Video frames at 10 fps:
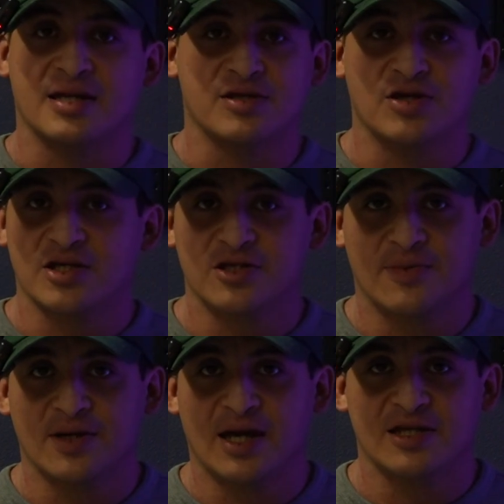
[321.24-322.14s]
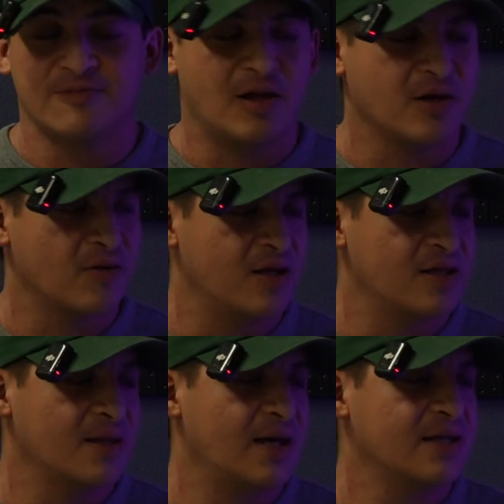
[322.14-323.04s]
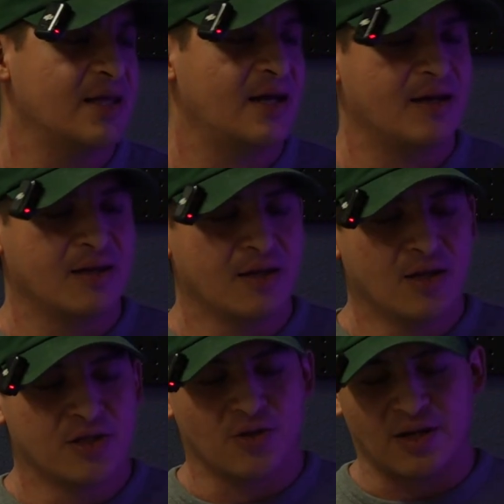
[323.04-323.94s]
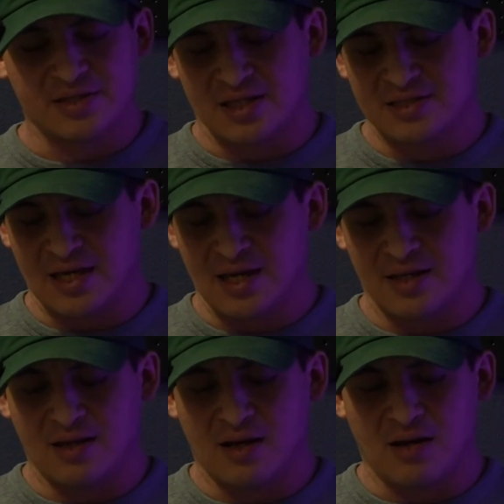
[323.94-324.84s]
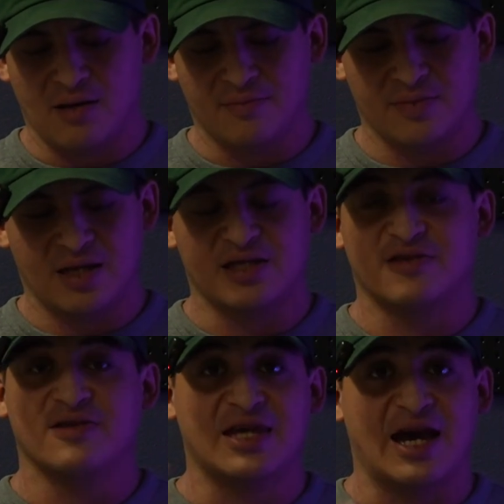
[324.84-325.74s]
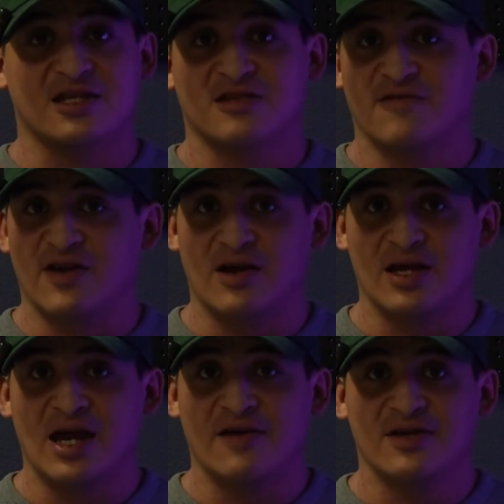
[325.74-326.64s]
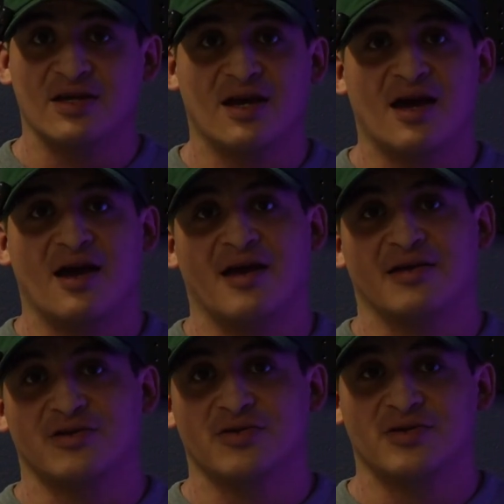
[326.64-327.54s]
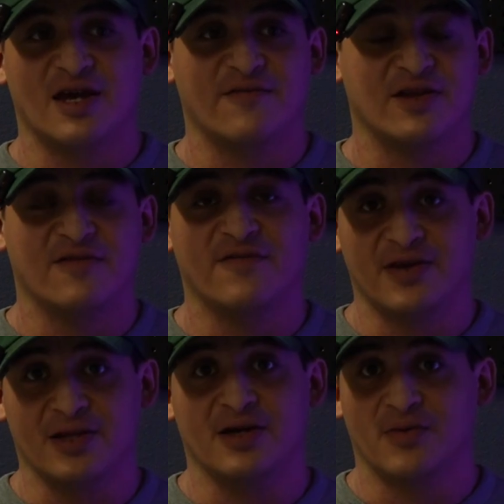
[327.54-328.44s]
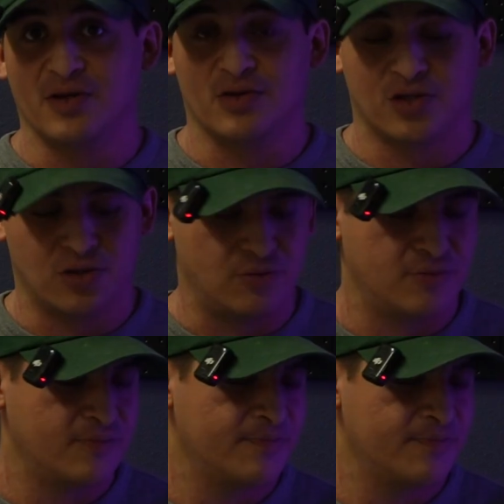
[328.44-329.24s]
an adjustable gas block or anything like that. So as I said, it's gassed very heavy, and you definitely feel it when you shoot.